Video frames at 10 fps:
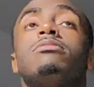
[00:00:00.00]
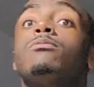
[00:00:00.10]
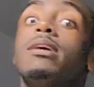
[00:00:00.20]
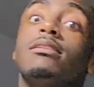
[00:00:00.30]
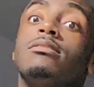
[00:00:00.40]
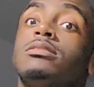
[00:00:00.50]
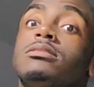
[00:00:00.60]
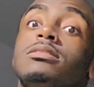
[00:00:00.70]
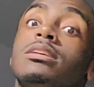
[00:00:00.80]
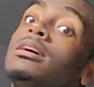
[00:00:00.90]
But well,
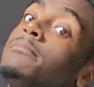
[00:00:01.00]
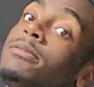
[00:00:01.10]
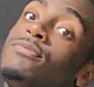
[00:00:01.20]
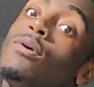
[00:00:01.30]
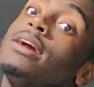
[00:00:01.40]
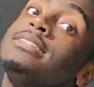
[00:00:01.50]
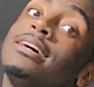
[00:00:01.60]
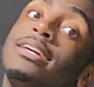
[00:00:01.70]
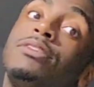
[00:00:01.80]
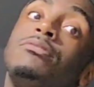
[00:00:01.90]
before I
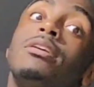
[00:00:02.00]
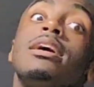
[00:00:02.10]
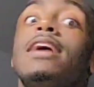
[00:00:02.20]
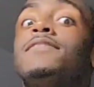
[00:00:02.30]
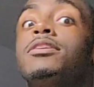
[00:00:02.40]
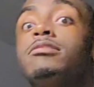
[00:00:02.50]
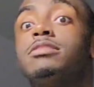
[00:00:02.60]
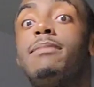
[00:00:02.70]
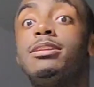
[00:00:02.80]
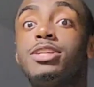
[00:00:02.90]
tell you, if you're new
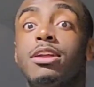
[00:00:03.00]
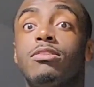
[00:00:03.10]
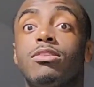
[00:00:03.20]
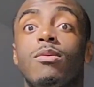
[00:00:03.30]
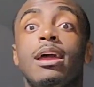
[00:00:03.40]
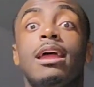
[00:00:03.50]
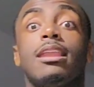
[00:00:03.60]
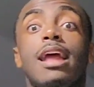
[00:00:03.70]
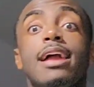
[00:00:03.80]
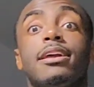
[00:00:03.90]
to my channel, go ahead
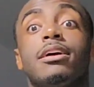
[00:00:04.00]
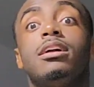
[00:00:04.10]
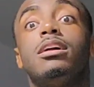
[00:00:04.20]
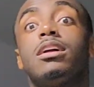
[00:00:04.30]
and like,